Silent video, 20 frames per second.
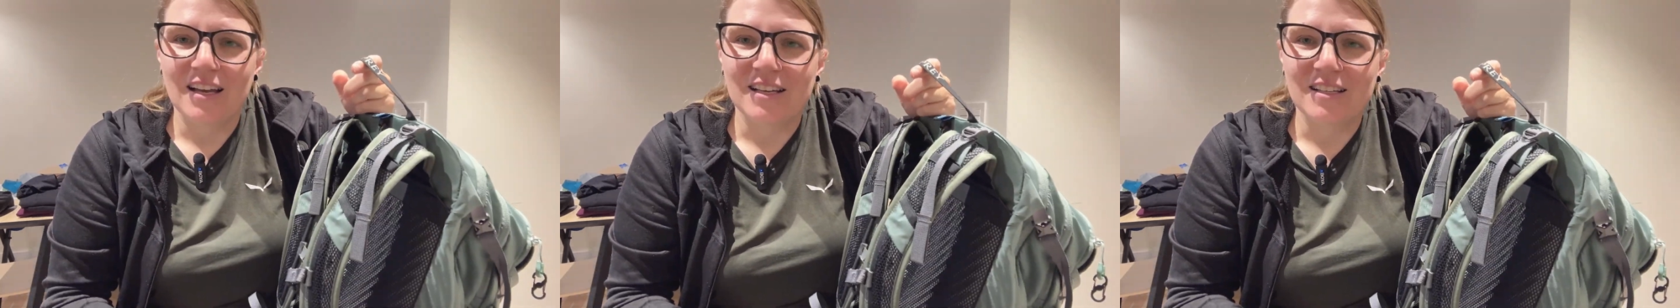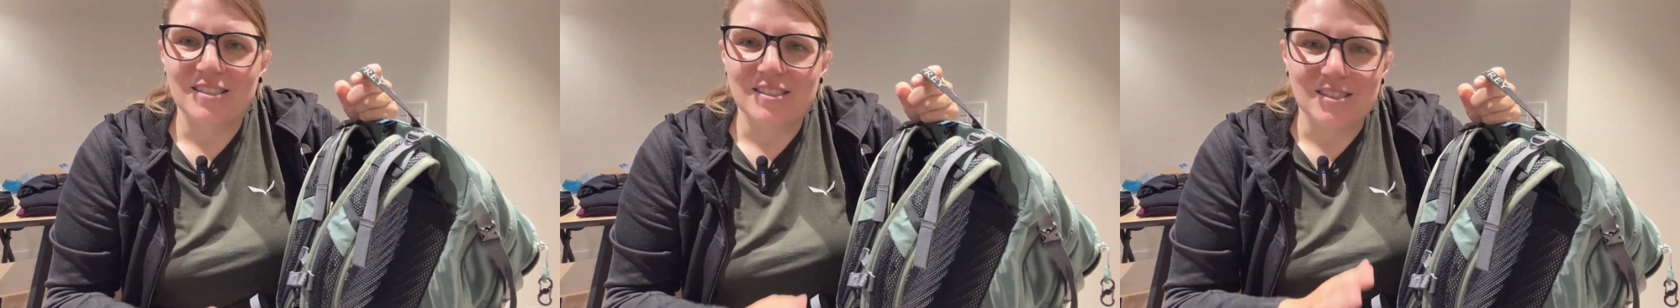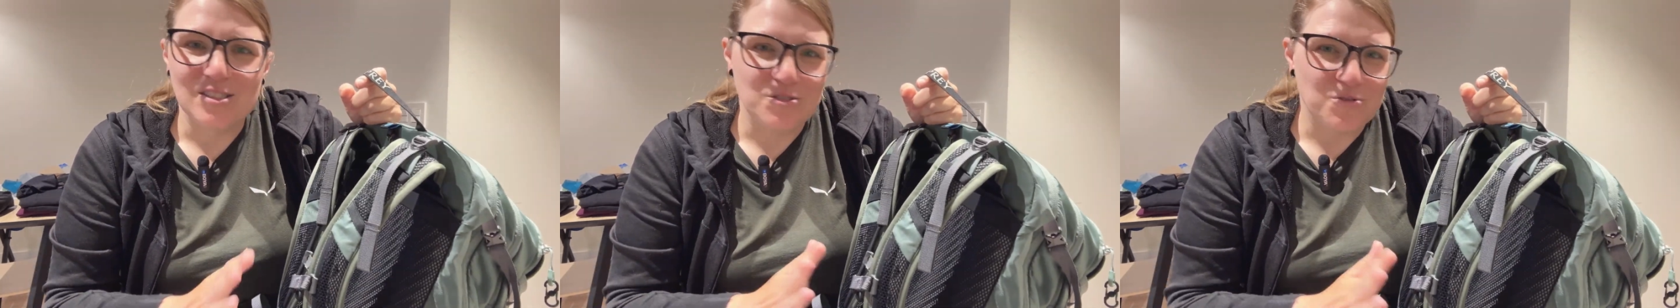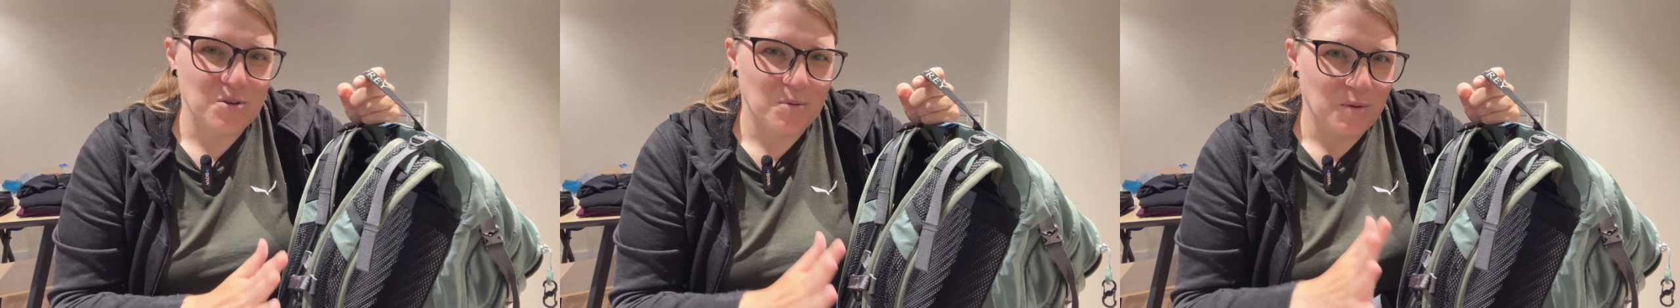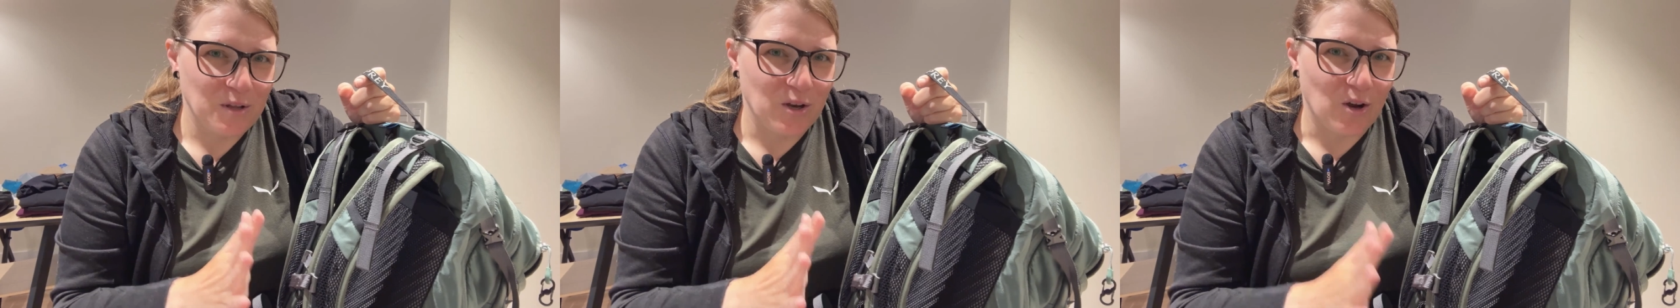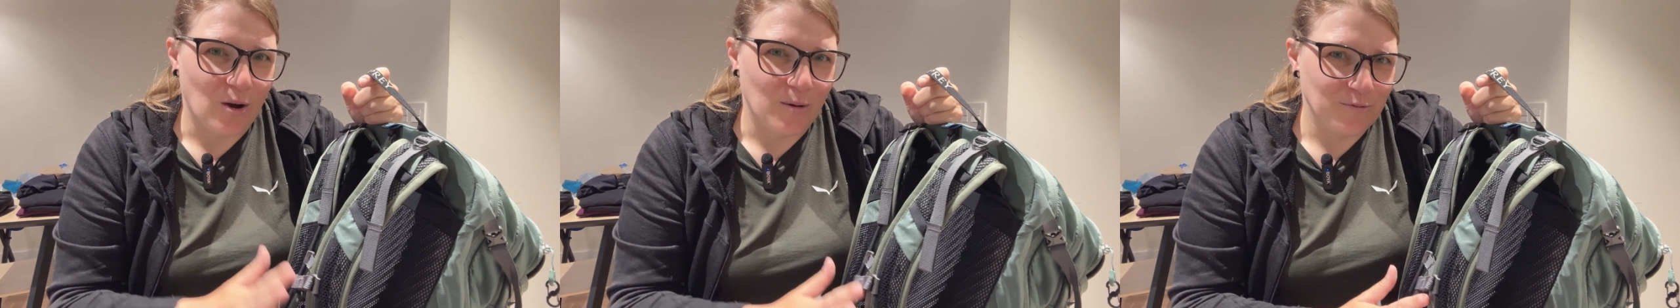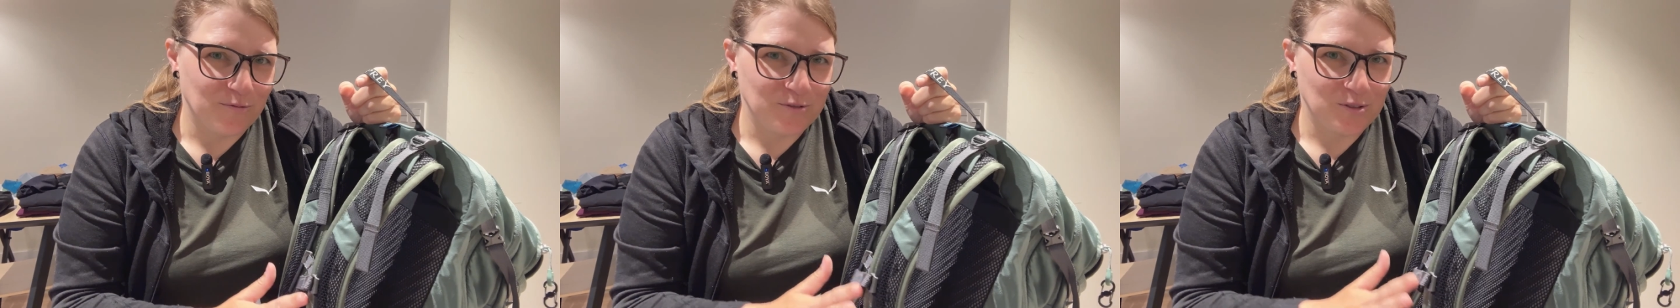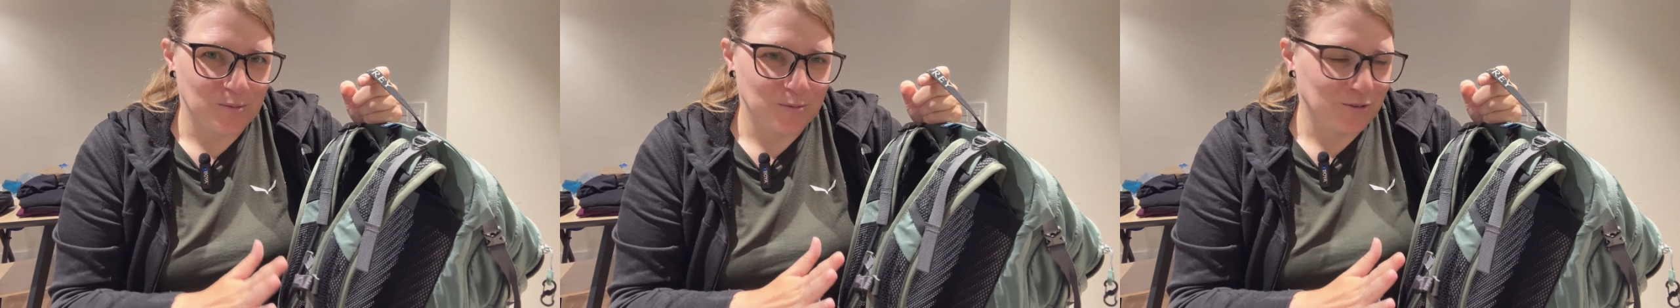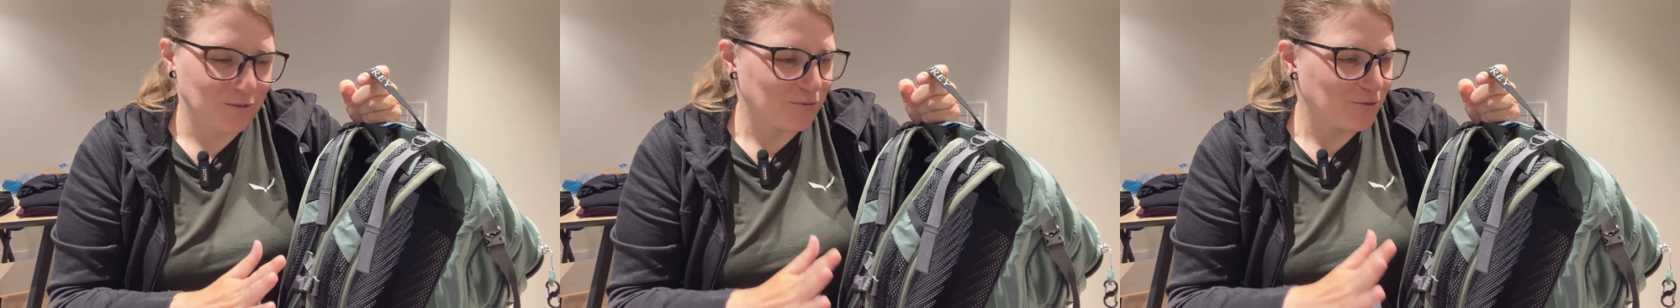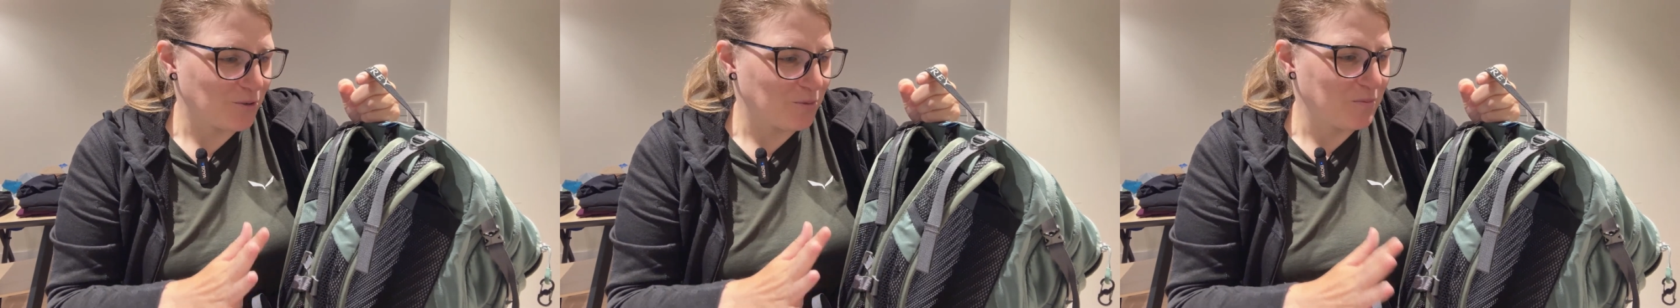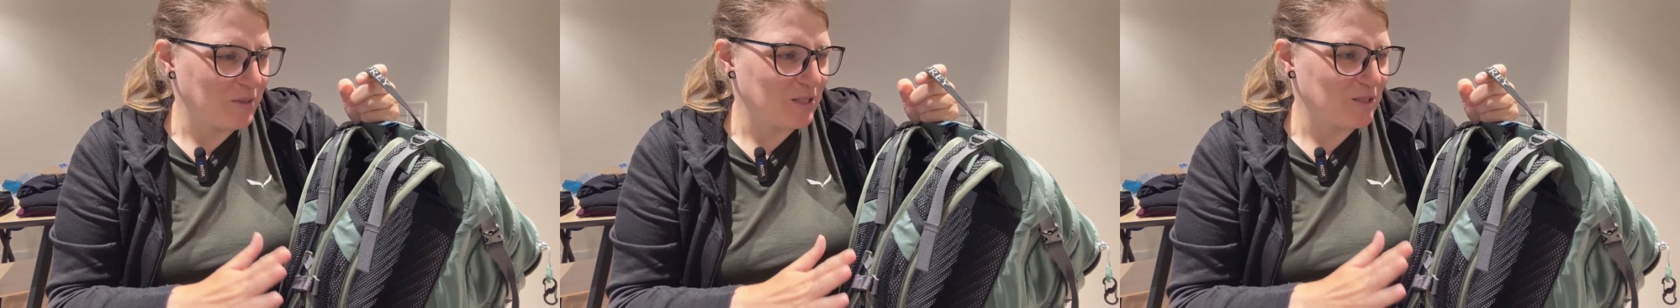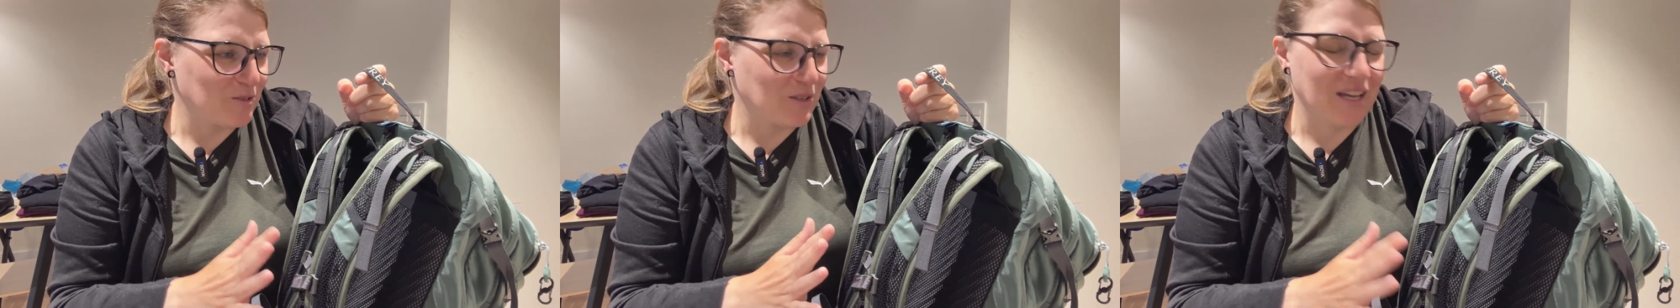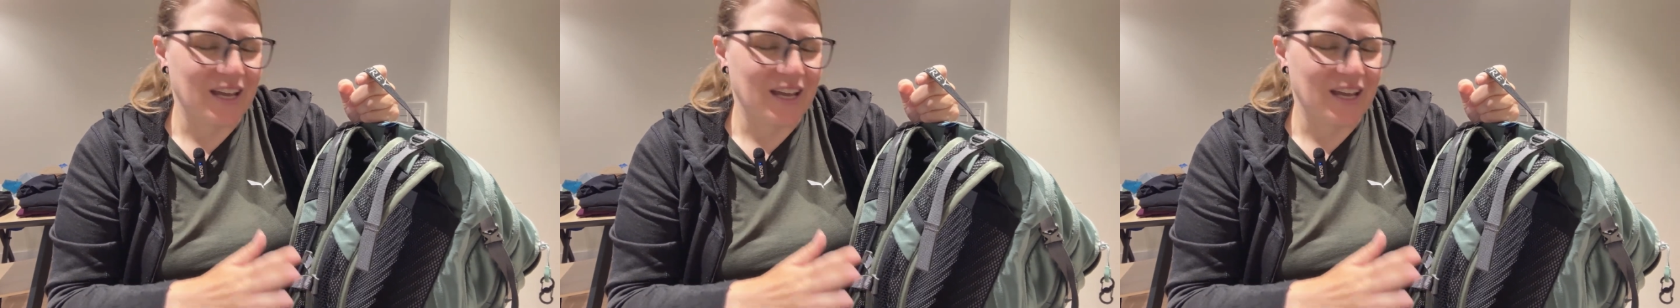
it's extremely comfortable for me to